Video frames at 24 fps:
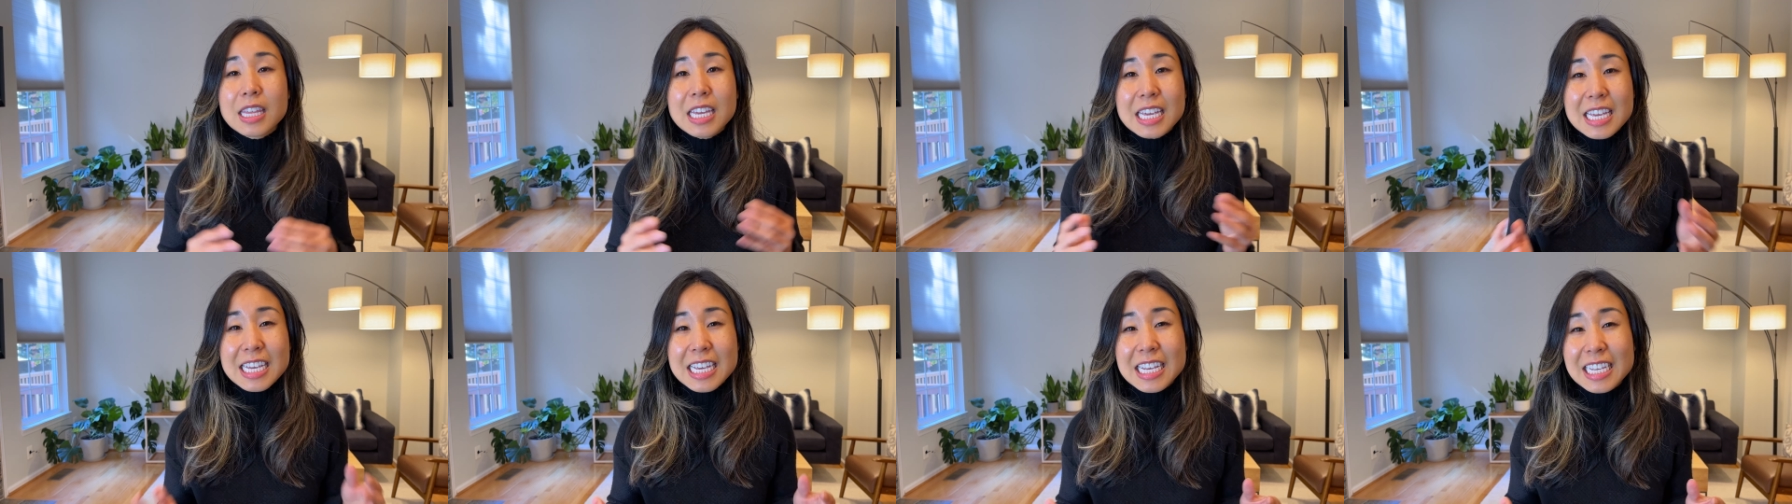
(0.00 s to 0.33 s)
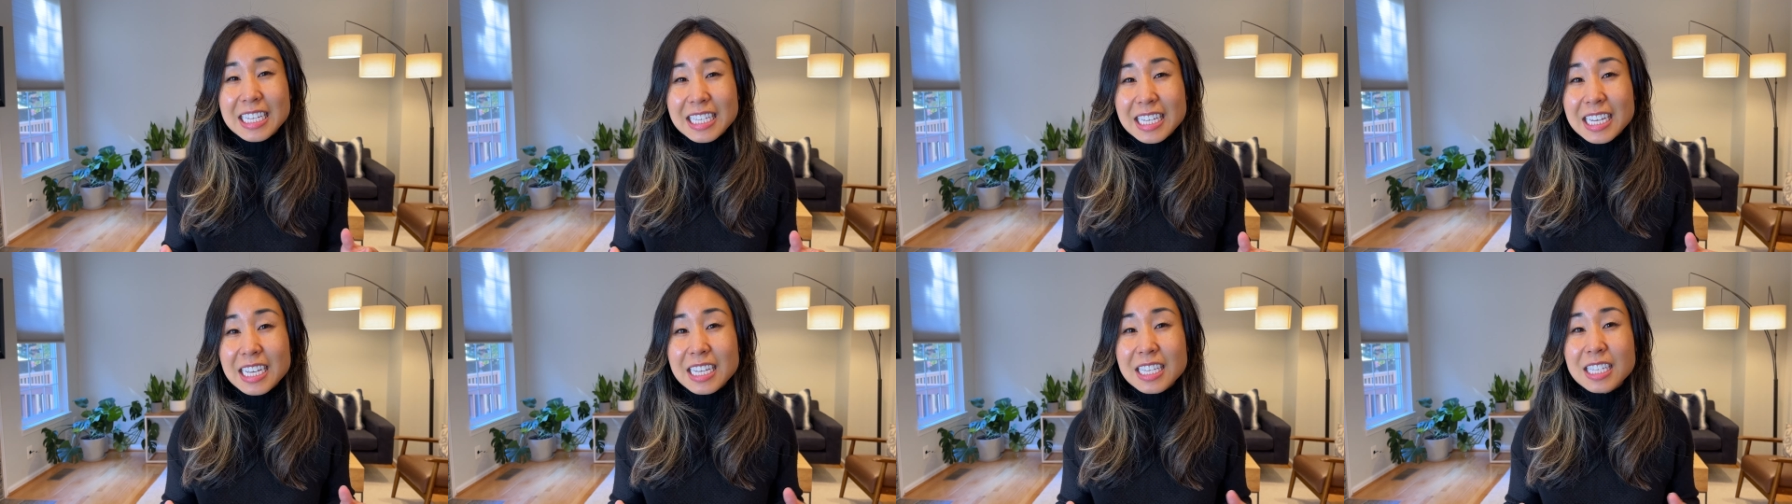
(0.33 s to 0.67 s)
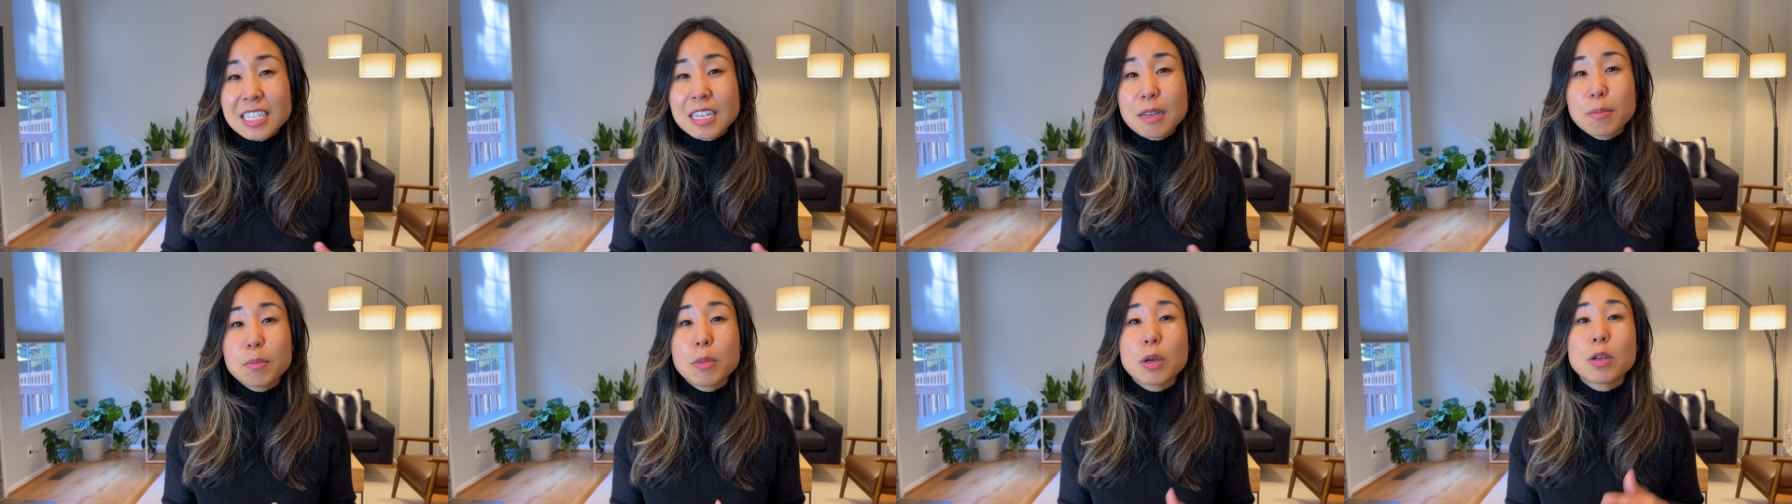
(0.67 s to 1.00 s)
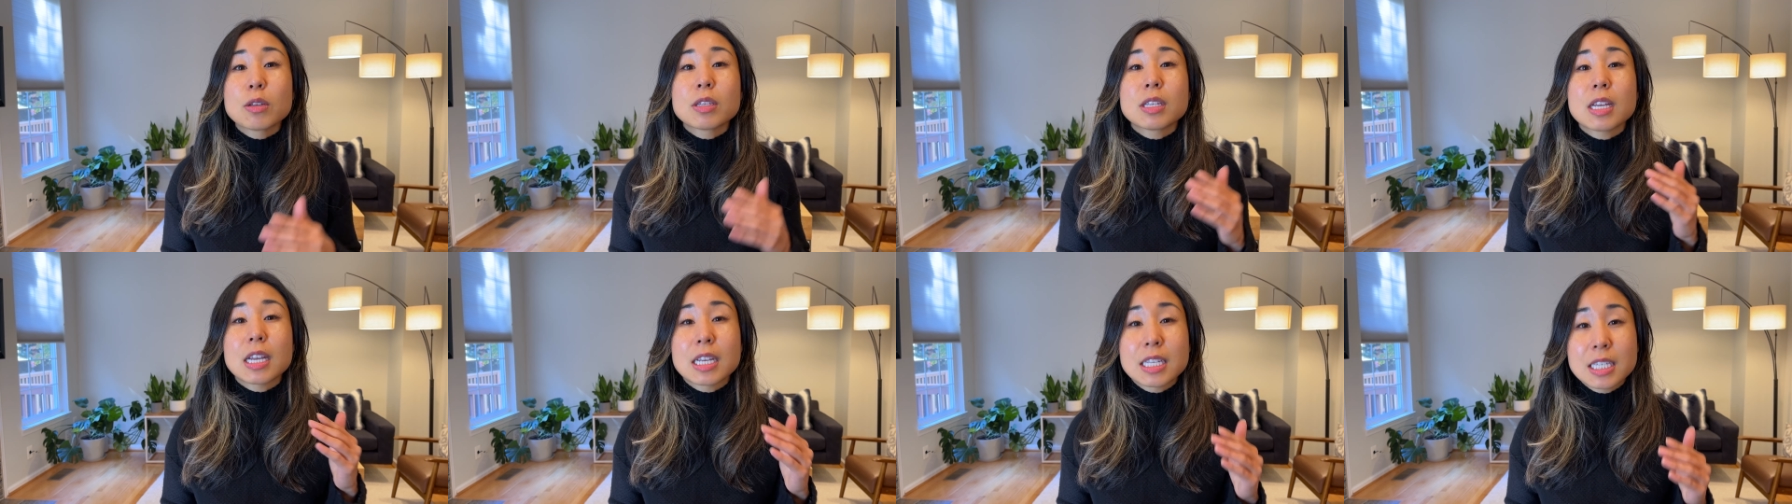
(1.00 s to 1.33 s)
The easiest and
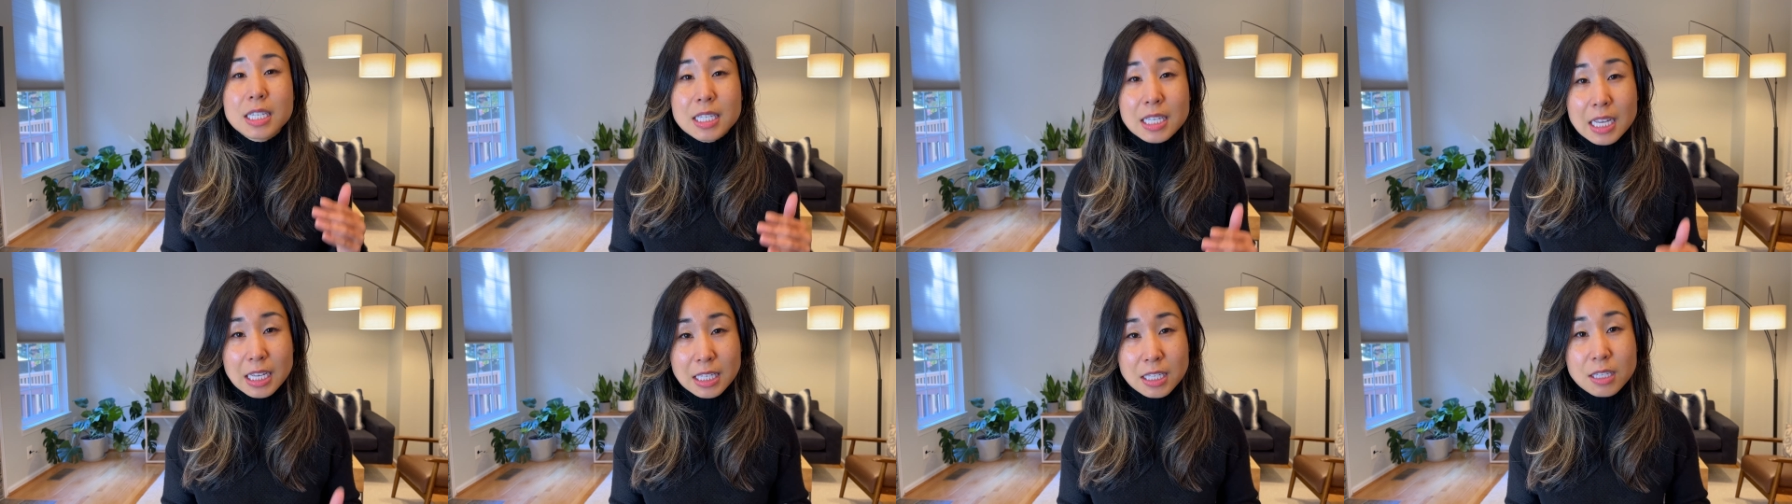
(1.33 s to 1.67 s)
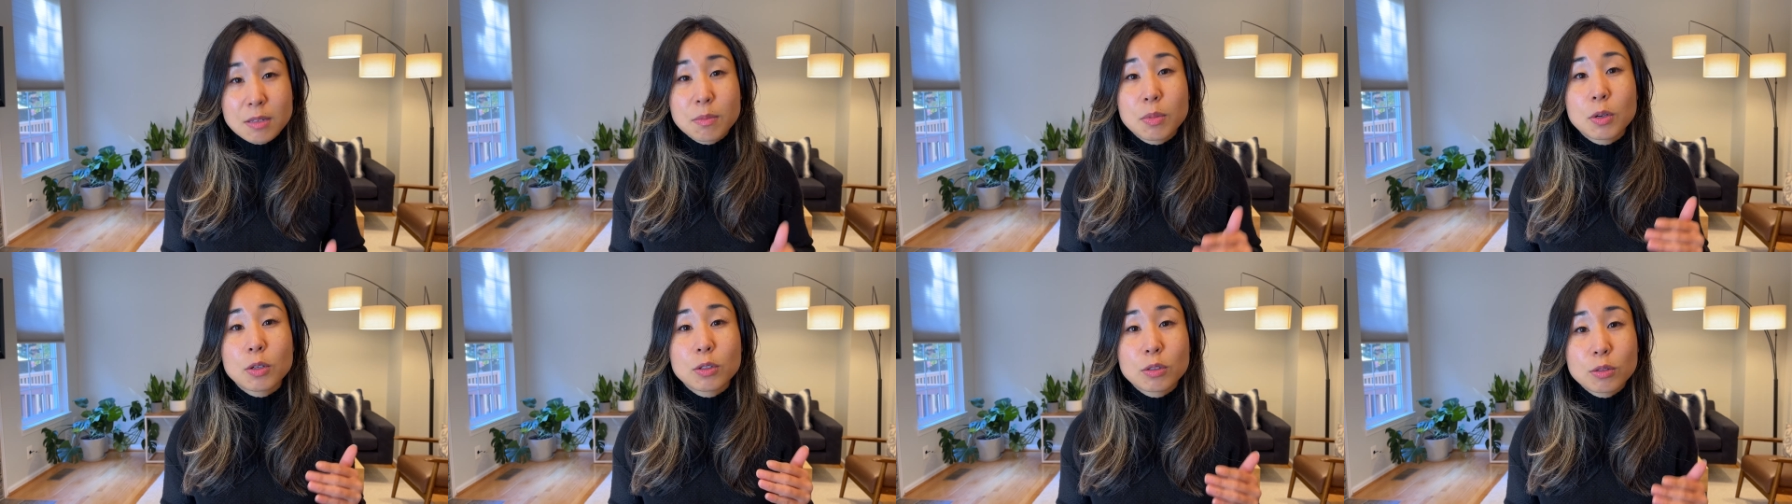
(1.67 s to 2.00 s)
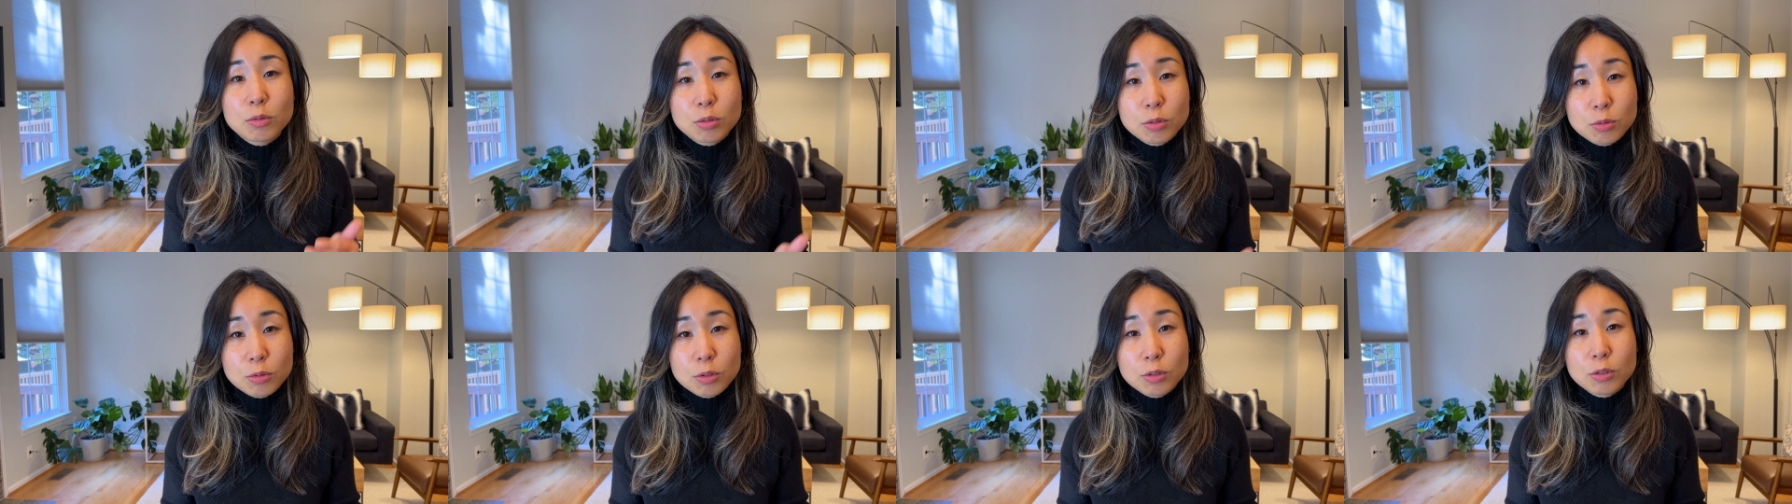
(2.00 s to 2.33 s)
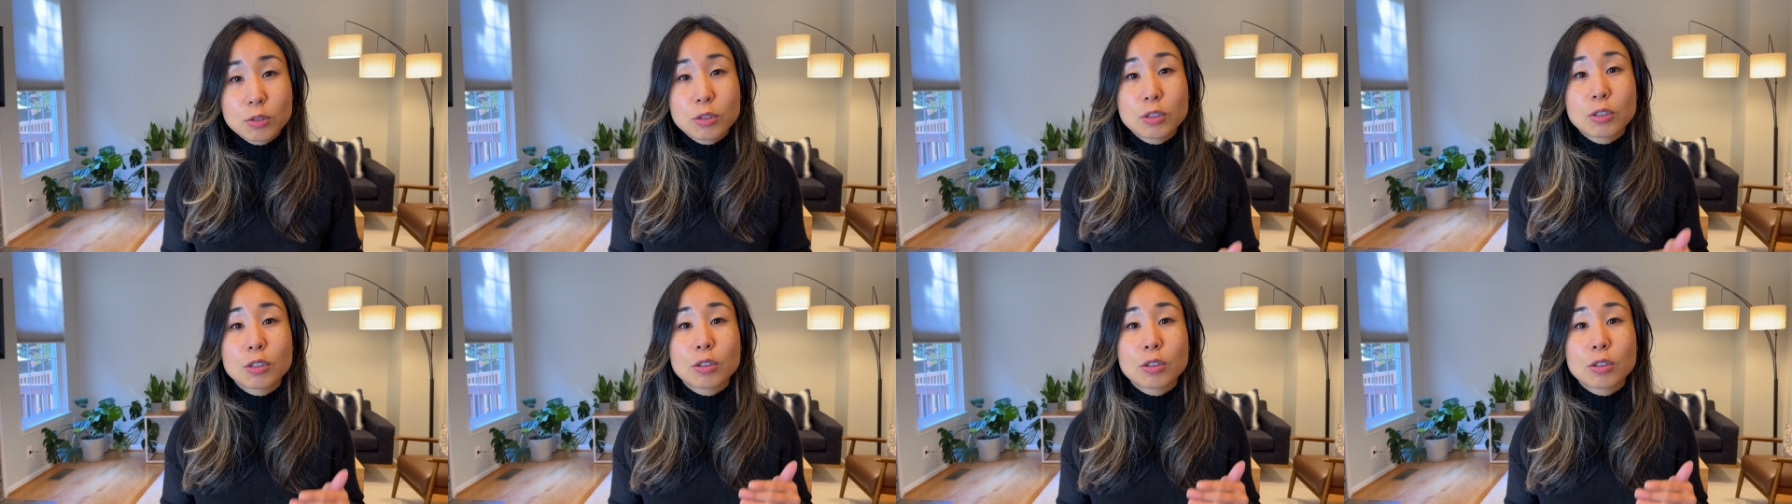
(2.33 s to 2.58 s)
most accessible tool